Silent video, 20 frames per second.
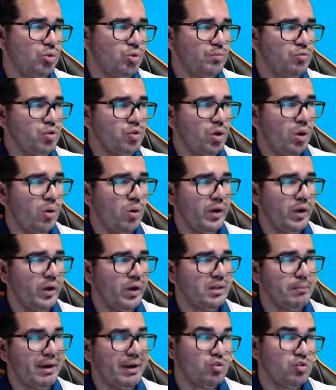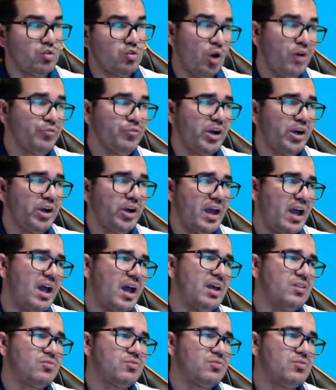So, and my software has
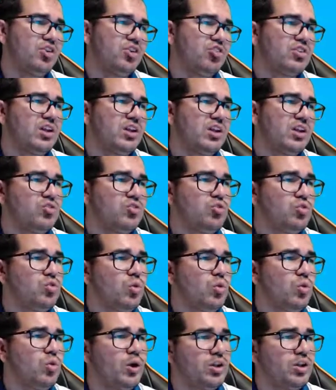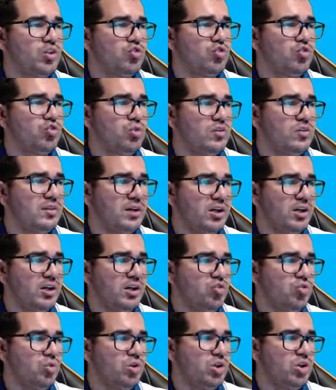version 32. So I'm gonna choose
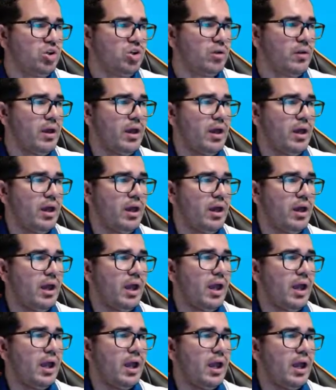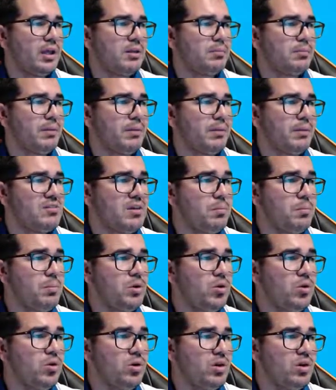32 here. And my
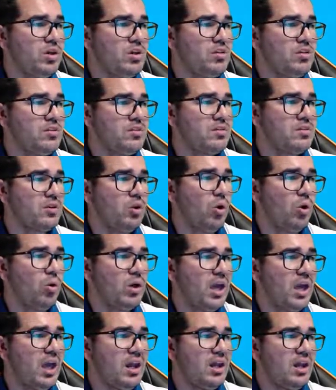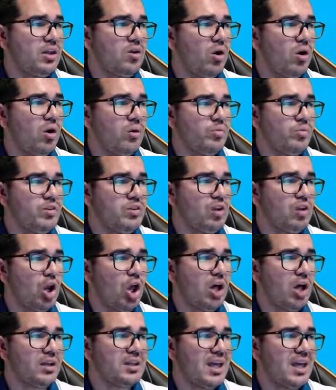CPU is located on
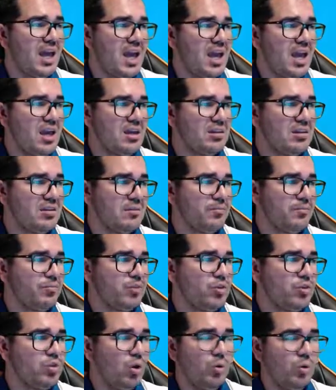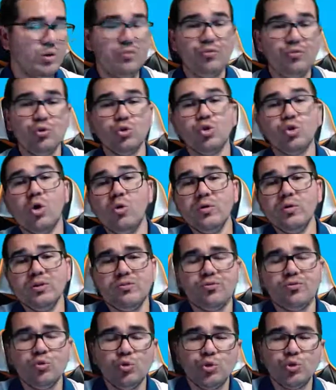slot 8. So if you
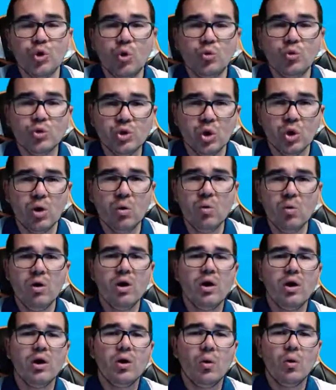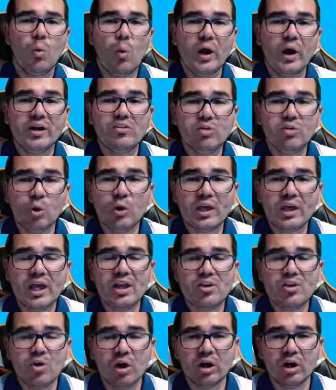don't know where is located
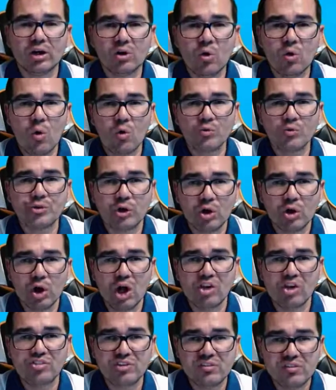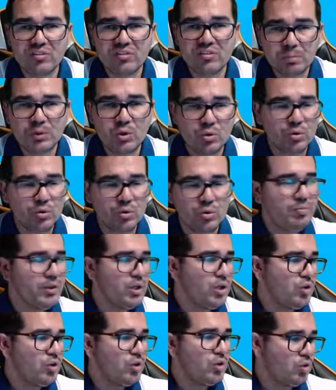your control logic CPU,
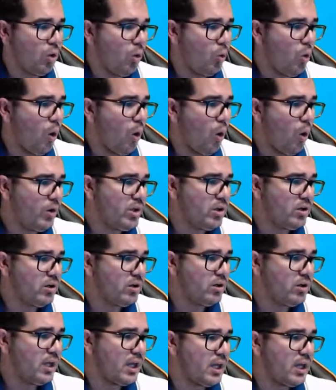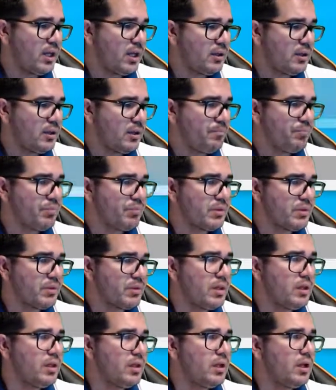so go here and
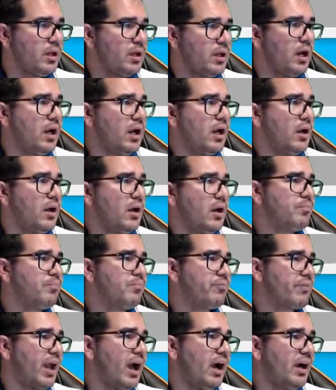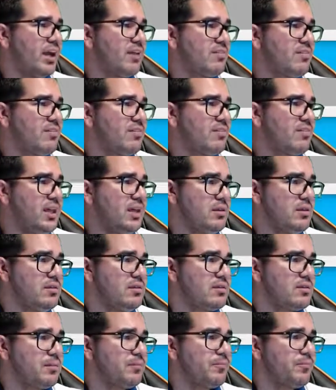RS links.
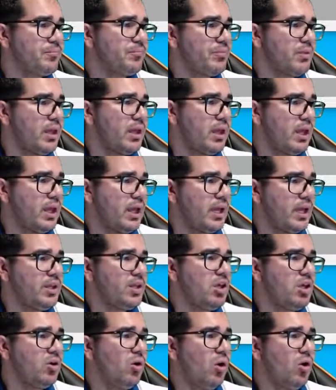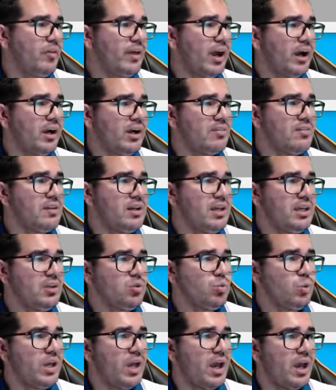And here on RS links we
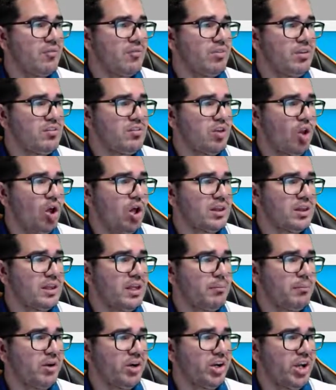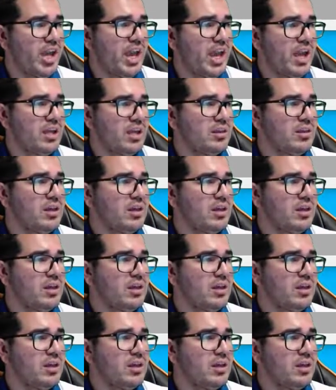have the slot number 8.